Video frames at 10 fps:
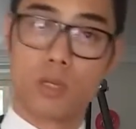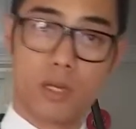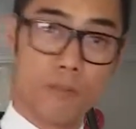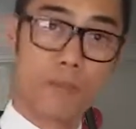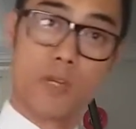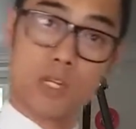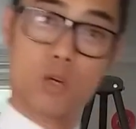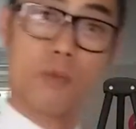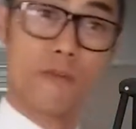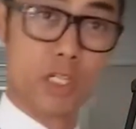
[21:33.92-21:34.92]
It might be a
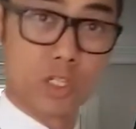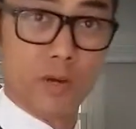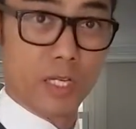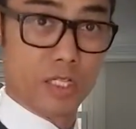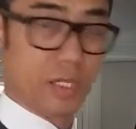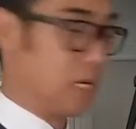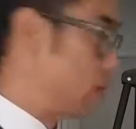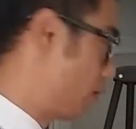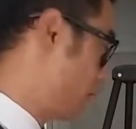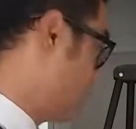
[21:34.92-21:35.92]
little bit of a stretch.
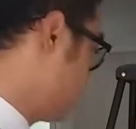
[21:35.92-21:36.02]
However,